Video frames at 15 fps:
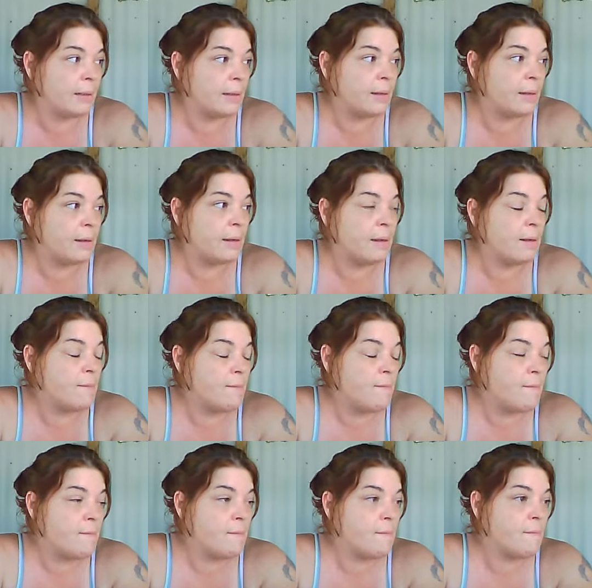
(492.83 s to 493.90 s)

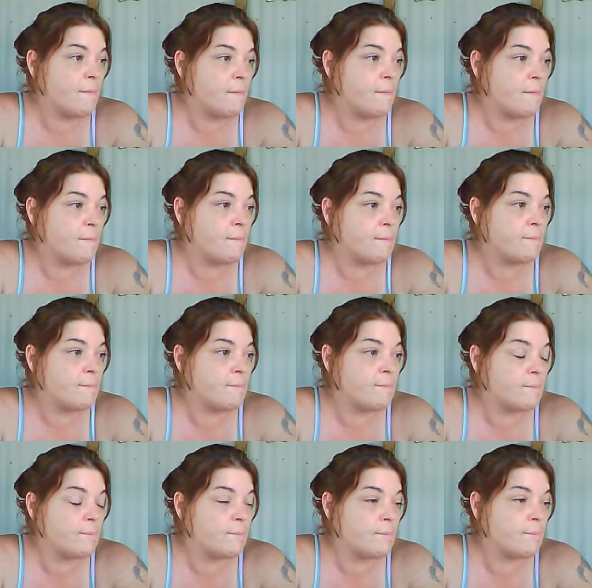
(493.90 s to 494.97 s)

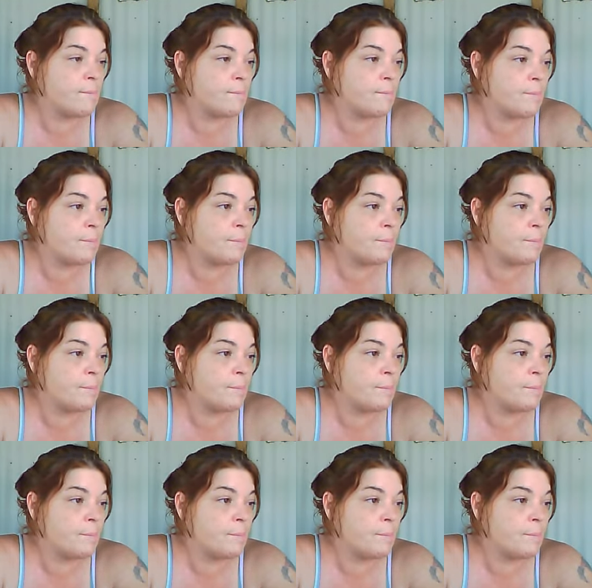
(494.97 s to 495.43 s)
[no speech]